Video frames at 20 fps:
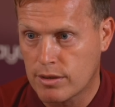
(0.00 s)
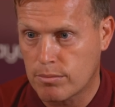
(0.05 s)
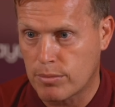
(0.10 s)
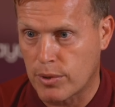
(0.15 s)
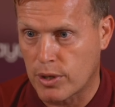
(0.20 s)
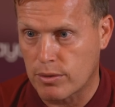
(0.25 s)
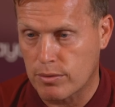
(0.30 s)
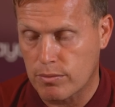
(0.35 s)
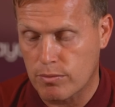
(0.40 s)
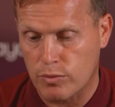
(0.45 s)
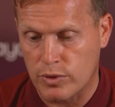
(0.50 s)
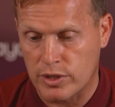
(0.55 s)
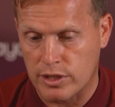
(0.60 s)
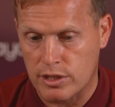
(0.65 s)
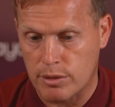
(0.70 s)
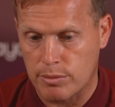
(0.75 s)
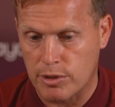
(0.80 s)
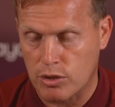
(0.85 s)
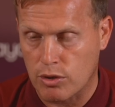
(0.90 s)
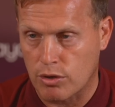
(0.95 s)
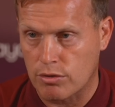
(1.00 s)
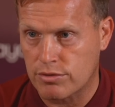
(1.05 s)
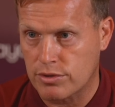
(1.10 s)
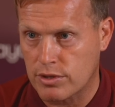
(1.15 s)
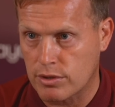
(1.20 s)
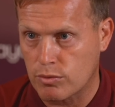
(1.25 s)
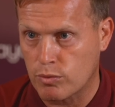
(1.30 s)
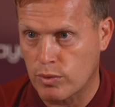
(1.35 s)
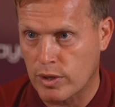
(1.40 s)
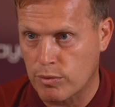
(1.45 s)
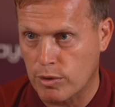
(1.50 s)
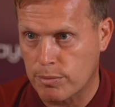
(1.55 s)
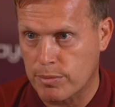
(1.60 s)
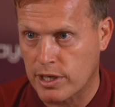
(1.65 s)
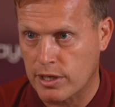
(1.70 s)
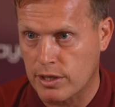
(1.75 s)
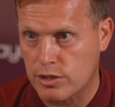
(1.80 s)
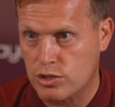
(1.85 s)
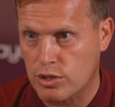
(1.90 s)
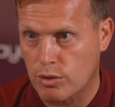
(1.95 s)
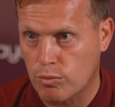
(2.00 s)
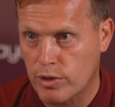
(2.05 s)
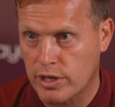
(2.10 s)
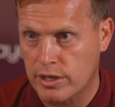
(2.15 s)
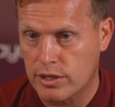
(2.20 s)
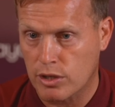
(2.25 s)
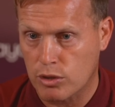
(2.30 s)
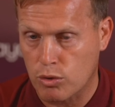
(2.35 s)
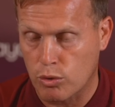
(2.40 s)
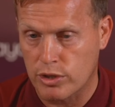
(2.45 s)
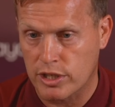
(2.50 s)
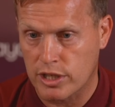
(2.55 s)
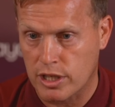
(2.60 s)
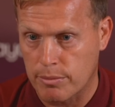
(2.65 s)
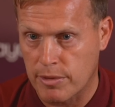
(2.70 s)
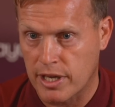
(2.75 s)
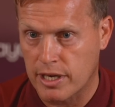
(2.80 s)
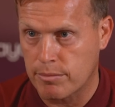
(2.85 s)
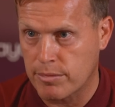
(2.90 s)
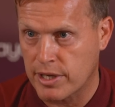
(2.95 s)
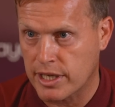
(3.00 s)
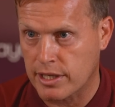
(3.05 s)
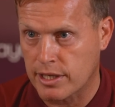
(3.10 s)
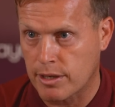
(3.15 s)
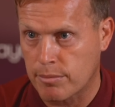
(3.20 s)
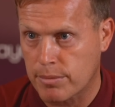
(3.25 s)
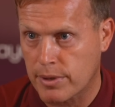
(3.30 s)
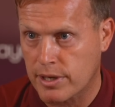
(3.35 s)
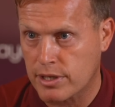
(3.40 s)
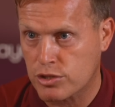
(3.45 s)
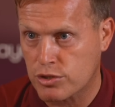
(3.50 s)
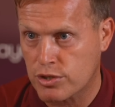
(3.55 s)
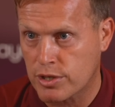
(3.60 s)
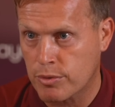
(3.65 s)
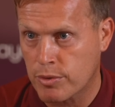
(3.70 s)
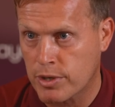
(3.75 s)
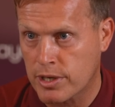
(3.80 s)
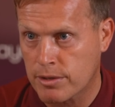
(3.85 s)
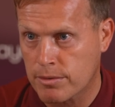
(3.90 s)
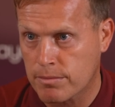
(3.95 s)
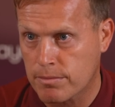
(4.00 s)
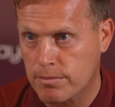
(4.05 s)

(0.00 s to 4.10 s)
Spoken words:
But we need to be confident when we're bringing someone, they're going to come in and make an impact straight away.